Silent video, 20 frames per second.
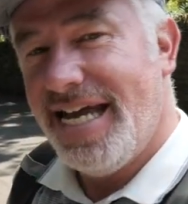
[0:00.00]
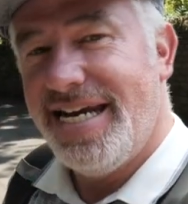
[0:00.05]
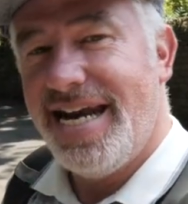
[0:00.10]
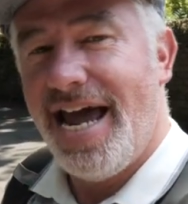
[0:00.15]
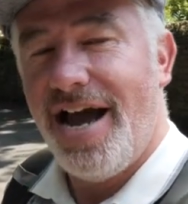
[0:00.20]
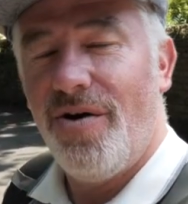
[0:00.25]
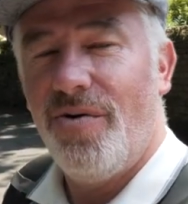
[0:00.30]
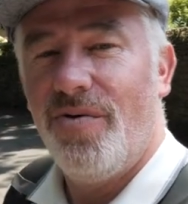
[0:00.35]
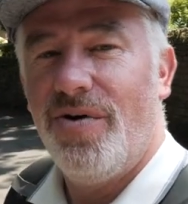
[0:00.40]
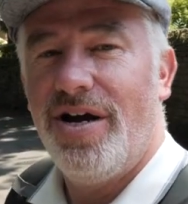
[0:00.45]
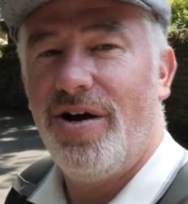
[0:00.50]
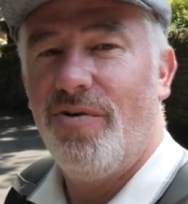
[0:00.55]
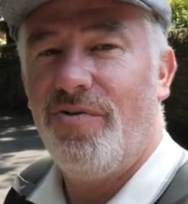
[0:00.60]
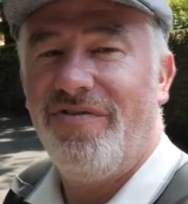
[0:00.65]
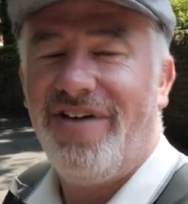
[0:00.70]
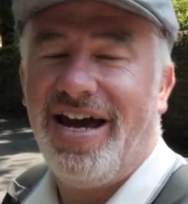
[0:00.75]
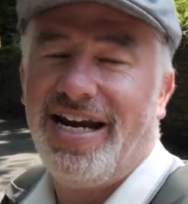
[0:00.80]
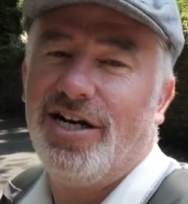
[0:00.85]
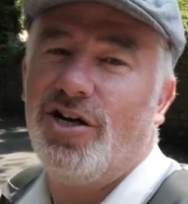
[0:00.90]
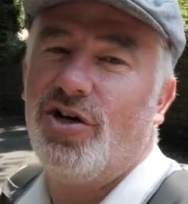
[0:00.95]
Now,
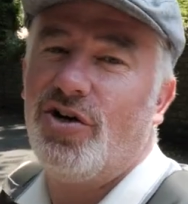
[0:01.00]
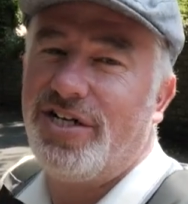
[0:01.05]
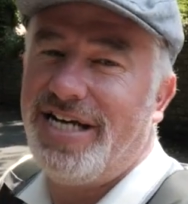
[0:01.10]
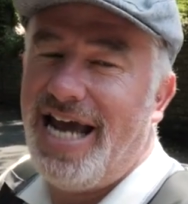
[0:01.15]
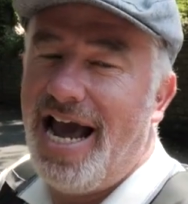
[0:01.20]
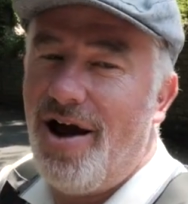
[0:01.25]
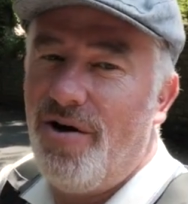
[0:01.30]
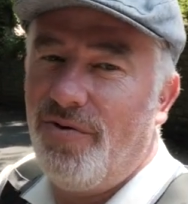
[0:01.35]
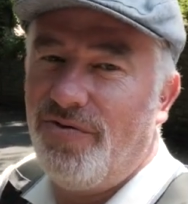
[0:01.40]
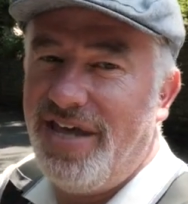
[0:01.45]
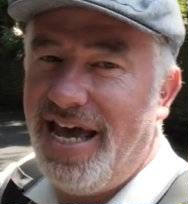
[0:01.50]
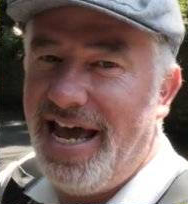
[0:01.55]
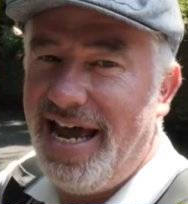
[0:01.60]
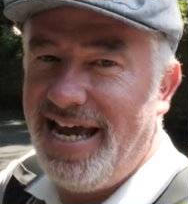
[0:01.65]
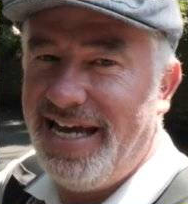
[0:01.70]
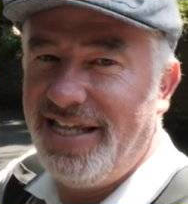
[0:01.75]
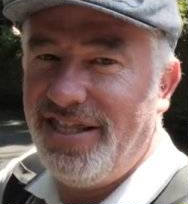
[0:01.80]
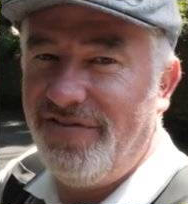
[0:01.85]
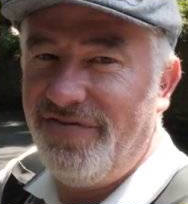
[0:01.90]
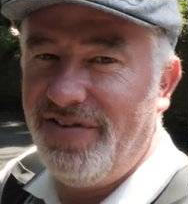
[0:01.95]
we've had a look down
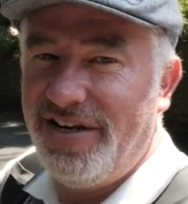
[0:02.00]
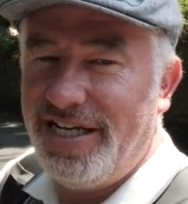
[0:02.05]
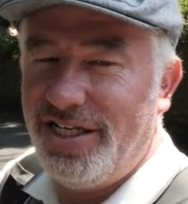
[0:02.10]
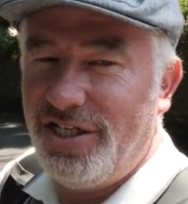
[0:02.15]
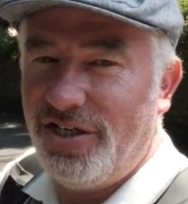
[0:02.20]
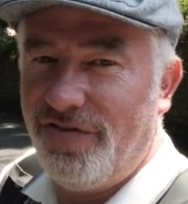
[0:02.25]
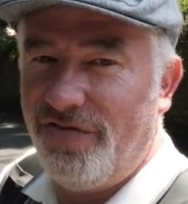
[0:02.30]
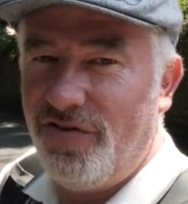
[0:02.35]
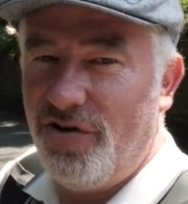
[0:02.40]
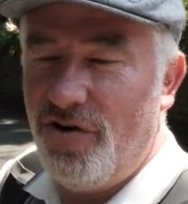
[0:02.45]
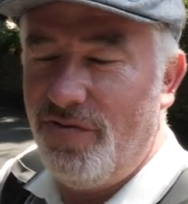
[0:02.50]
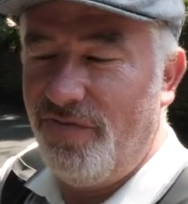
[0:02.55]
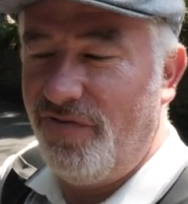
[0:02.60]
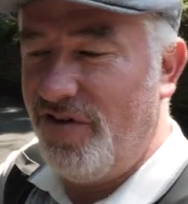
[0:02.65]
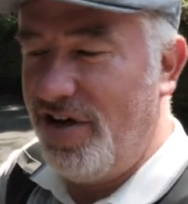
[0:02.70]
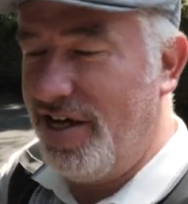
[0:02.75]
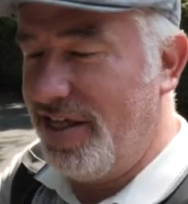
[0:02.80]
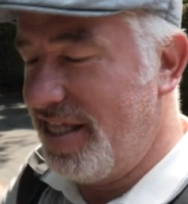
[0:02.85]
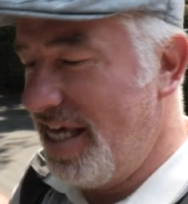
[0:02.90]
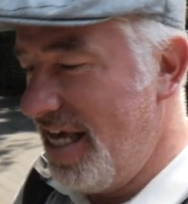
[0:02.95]
there in the village of
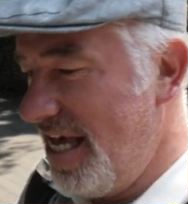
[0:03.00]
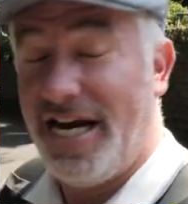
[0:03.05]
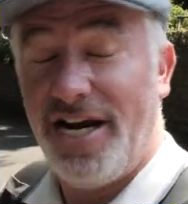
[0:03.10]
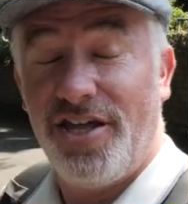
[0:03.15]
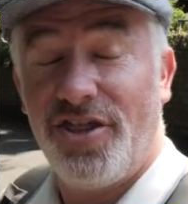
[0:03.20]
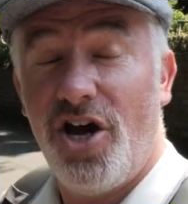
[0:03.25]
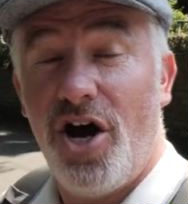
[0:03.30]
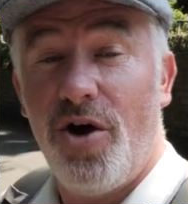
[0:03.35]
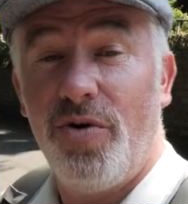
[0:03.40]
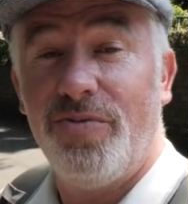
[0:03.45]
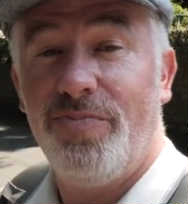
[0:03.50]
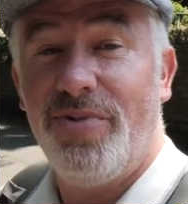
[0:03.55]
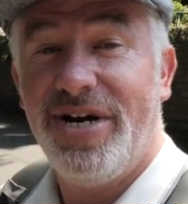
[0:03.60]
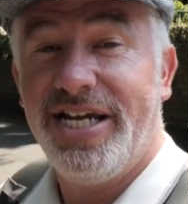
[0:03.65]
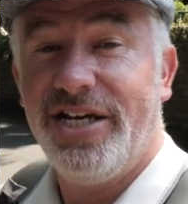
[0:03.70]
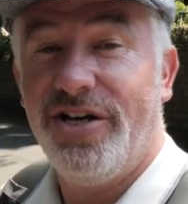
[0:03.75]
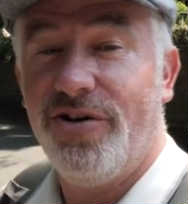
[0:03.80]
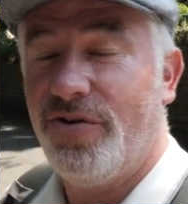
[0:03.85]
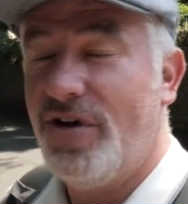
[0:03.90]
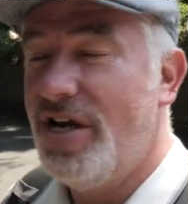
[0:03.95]
Holmfirth, and I thought I would
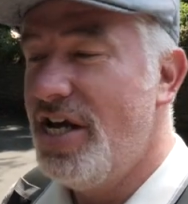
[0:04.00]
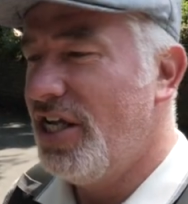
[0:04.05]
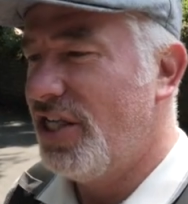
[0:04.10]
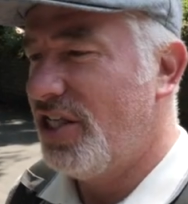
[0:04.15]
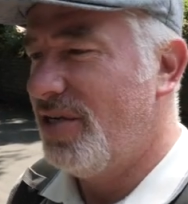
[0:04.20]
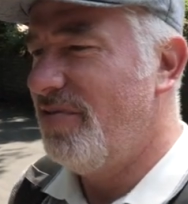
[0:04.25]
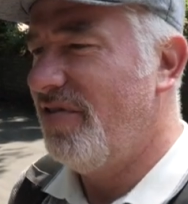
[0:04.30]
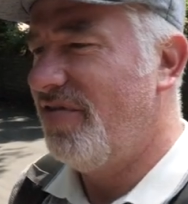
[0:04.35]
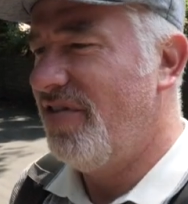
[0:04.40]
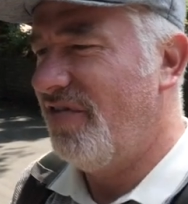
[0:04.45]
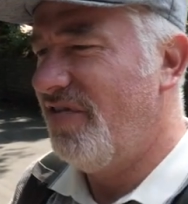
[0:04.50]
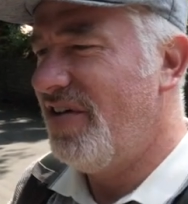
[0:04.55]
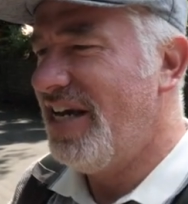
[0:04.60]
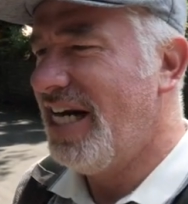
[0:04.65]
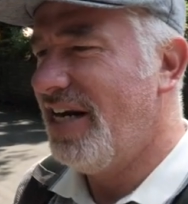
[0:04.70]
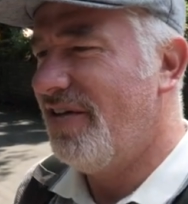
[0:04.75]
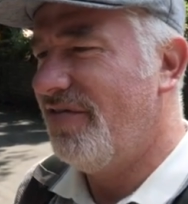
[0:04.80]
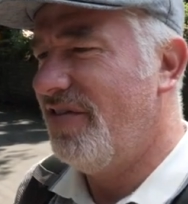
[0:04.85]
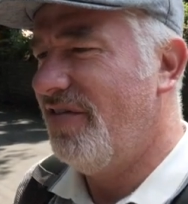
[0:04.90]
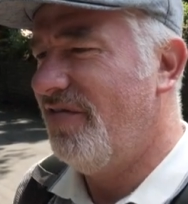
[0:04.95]
bring you some of the
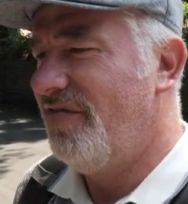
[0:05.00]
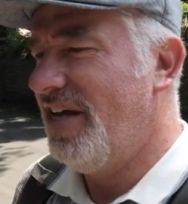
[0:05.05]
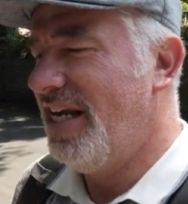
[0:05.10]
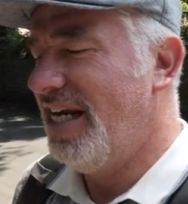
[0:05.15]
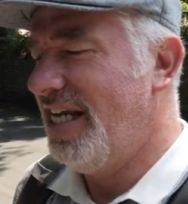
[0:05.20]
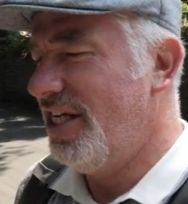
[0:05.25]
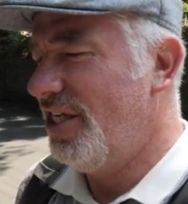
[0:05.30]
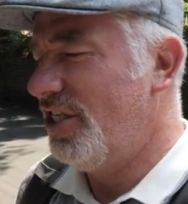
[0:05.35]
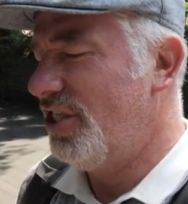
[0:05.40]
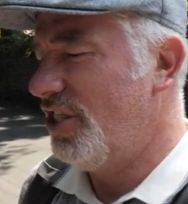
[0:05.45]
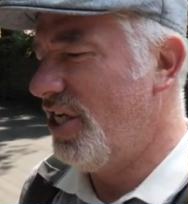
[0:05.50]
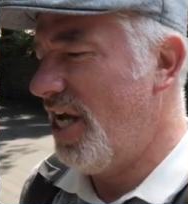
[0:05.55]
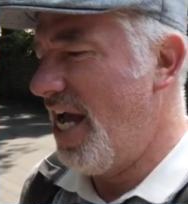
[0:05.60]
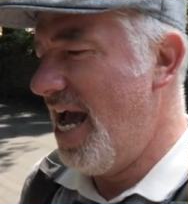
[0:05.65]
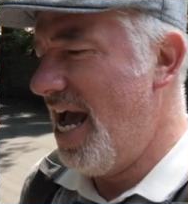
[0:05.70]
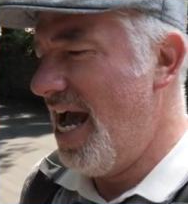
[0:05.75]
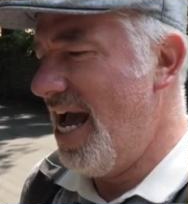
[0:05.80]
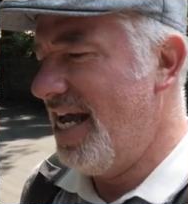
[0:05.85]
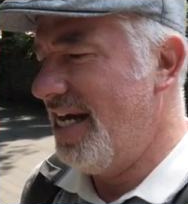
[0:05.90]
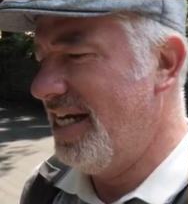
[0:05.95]
feel of the village
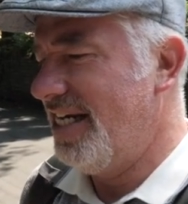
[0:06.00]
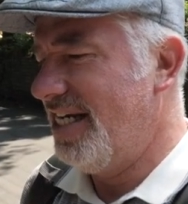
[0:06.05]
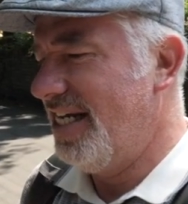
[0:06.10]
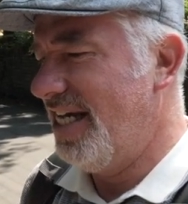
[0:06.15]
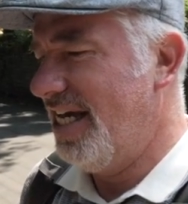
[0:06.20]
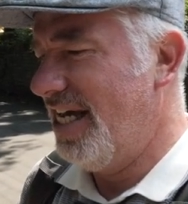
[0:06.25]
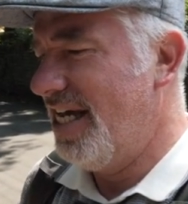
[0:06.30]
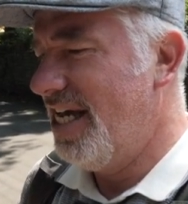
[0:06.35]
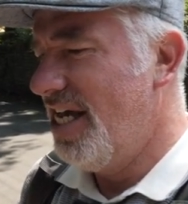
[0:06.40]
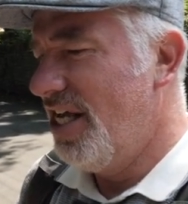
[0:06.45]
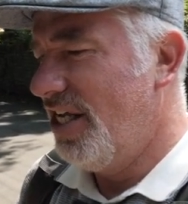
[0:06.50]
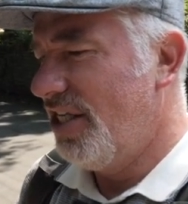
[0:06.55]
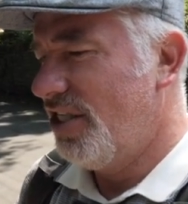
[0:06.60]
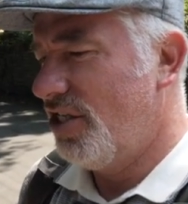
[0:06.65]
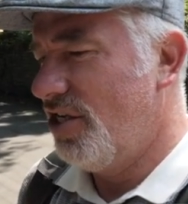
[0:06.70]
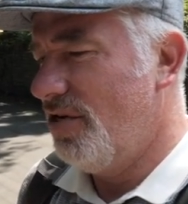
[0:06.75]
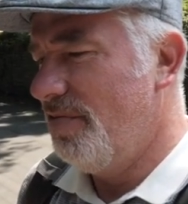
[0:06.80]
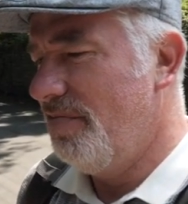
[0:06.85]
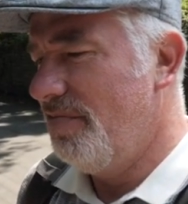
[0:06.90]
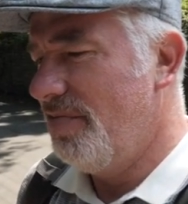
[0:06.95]
and
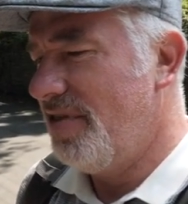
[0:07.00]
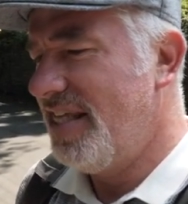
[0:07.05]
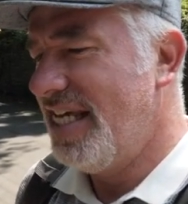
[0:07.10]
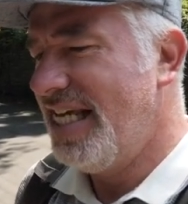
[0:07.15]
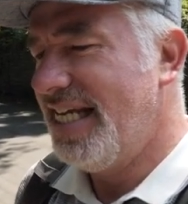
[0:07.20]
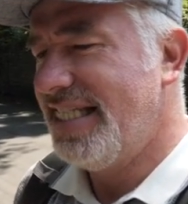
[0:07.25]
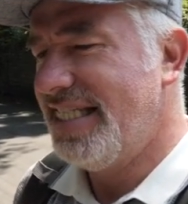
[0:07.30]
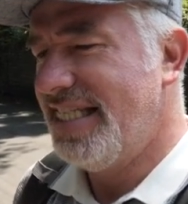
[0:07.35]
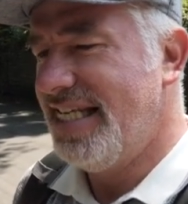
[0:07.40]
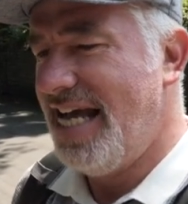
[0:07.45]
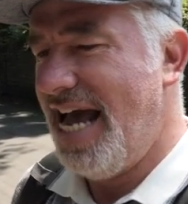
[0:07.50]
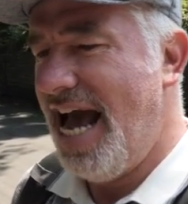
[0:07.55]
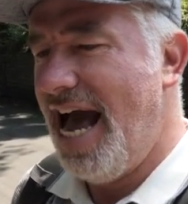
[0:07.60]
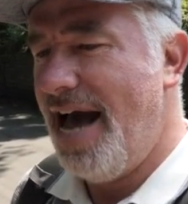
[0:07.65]
some things that